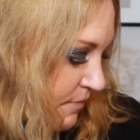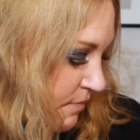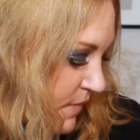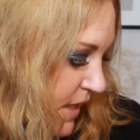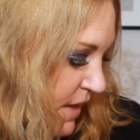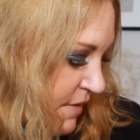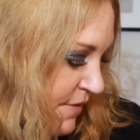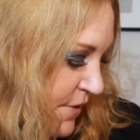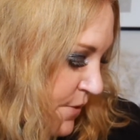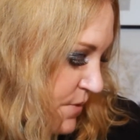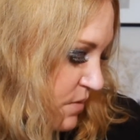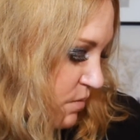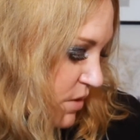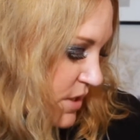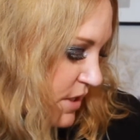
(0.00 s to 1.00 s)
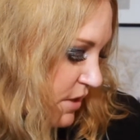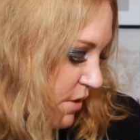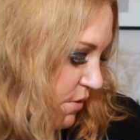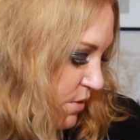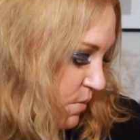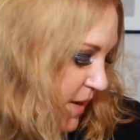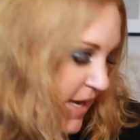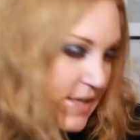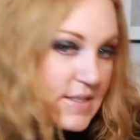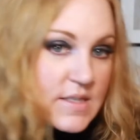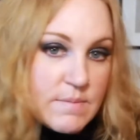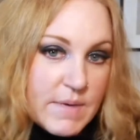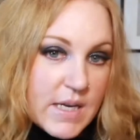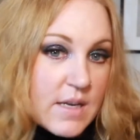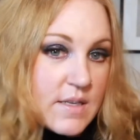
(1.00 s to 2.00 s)
if those were to go to
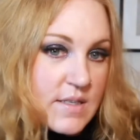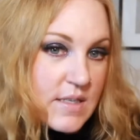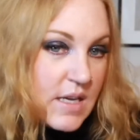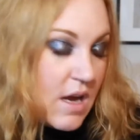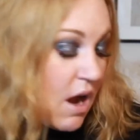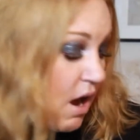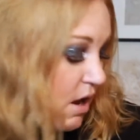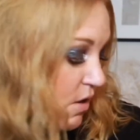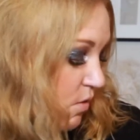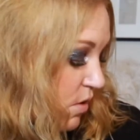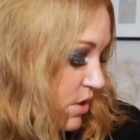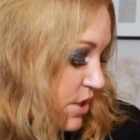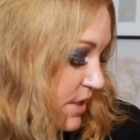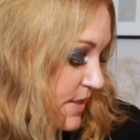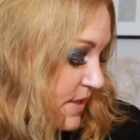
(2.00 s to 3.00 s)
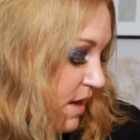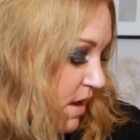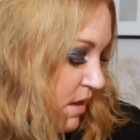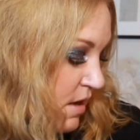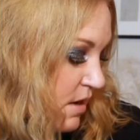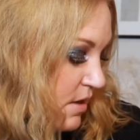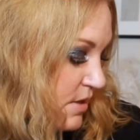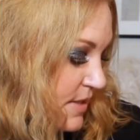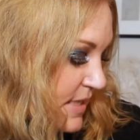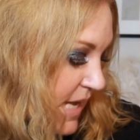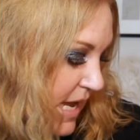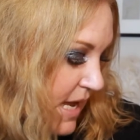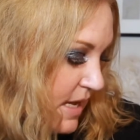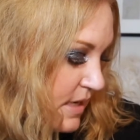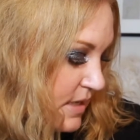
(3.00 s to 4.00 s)
waste, because they are gorgeous colors,
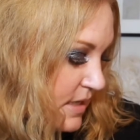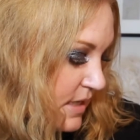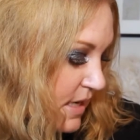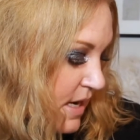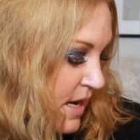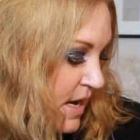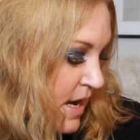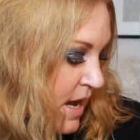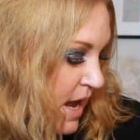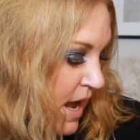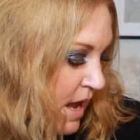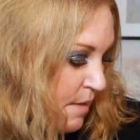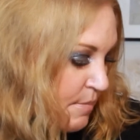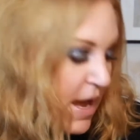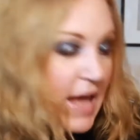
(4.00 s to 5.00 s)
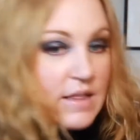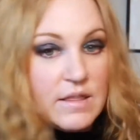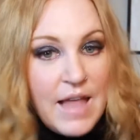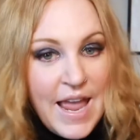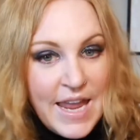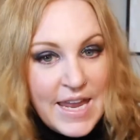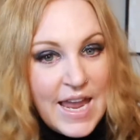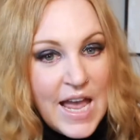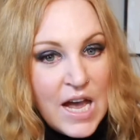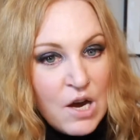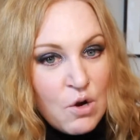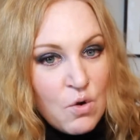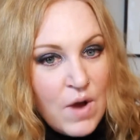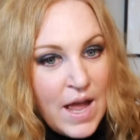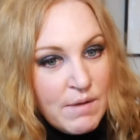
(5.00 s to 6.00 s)
and I like
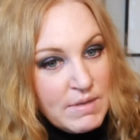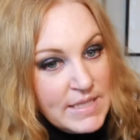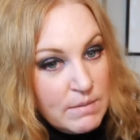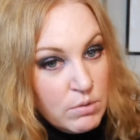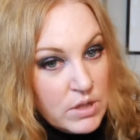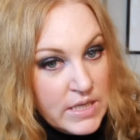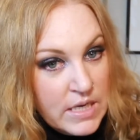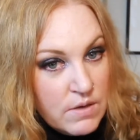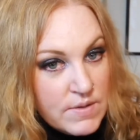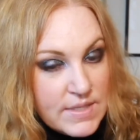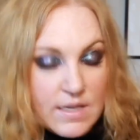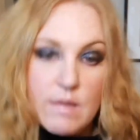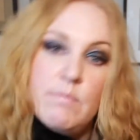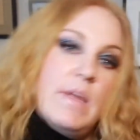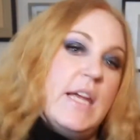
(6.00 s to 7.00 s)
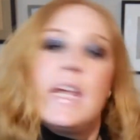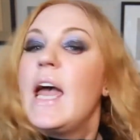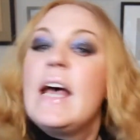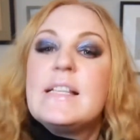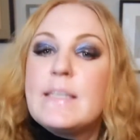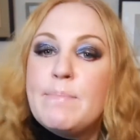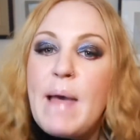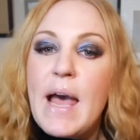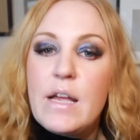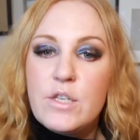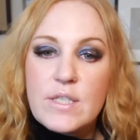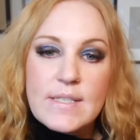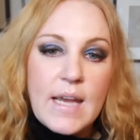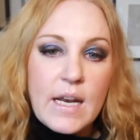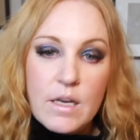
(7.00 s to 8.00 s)
how I was able to use them like as a matte,
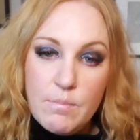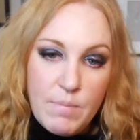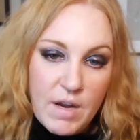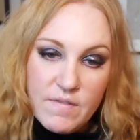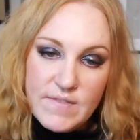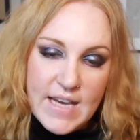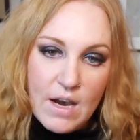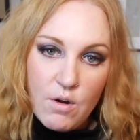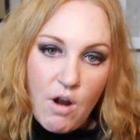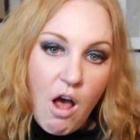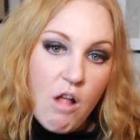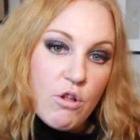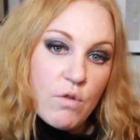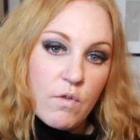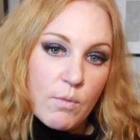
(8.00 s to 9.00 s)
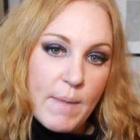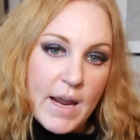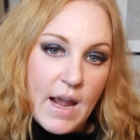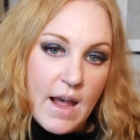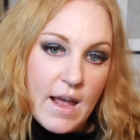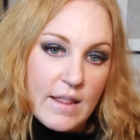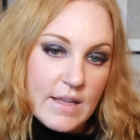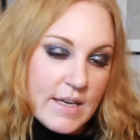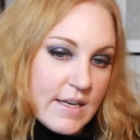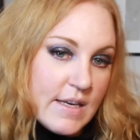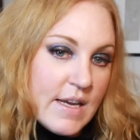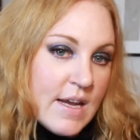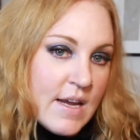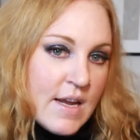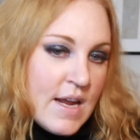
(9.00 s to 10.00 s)
just kind of buffed out all over my eyelid,
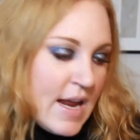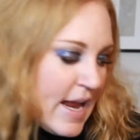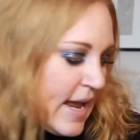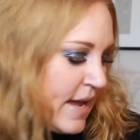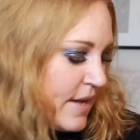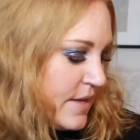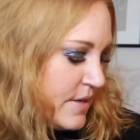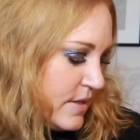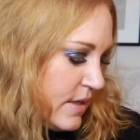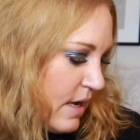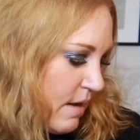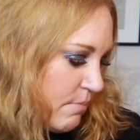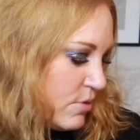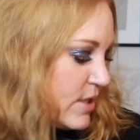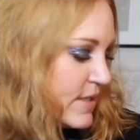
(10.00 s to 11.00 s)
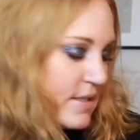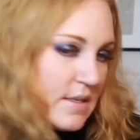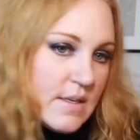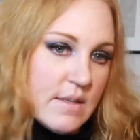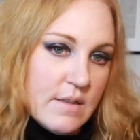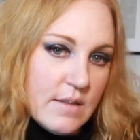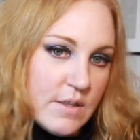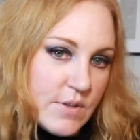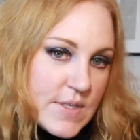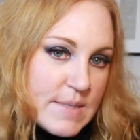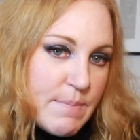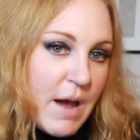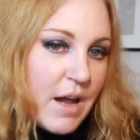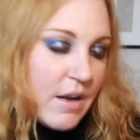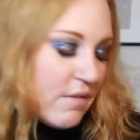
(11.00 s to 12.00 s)
and just a little
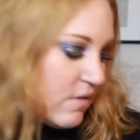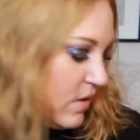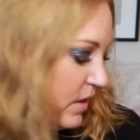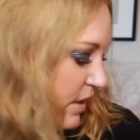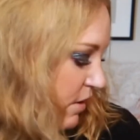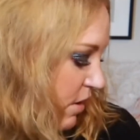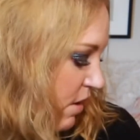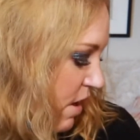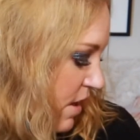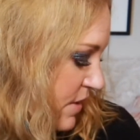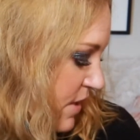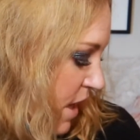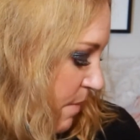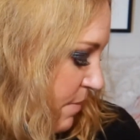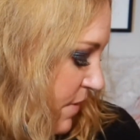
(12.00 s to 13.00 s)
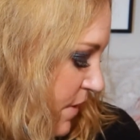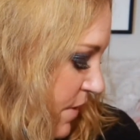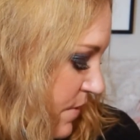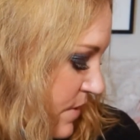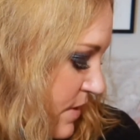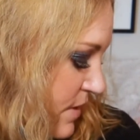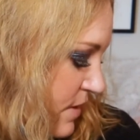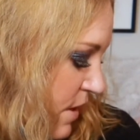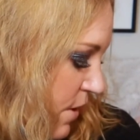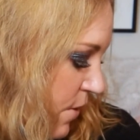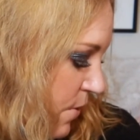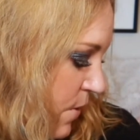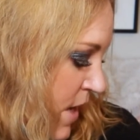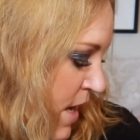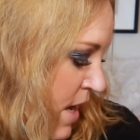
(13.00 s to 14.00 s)
spot of glitter on top of those. So